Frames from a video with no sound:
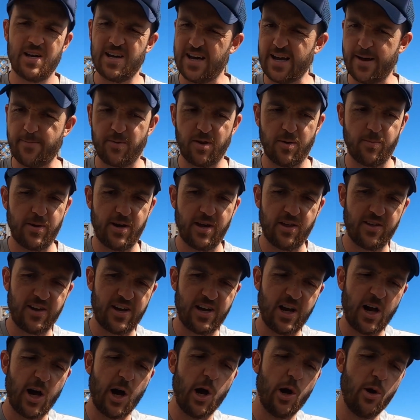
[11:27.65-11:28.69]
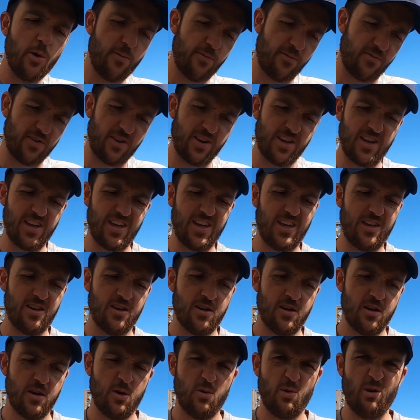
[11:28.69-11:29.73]
Happy to pay that. Hopefully,
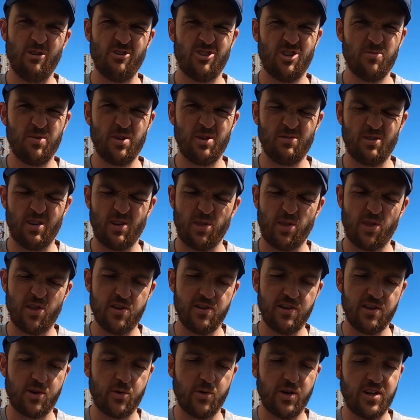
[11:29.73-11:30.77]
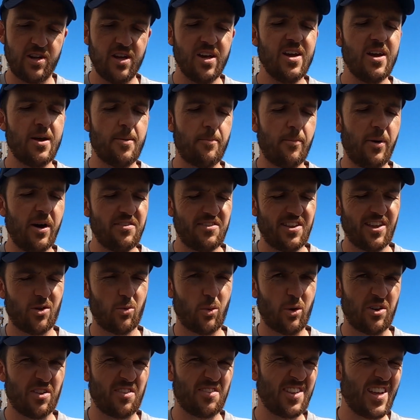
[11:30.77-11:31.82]
well, it should be like 30 quid. Might take a
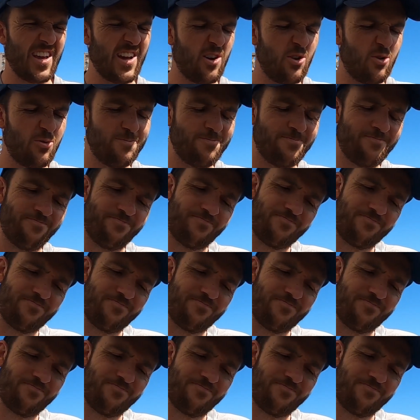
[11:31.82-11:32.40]
while to sell,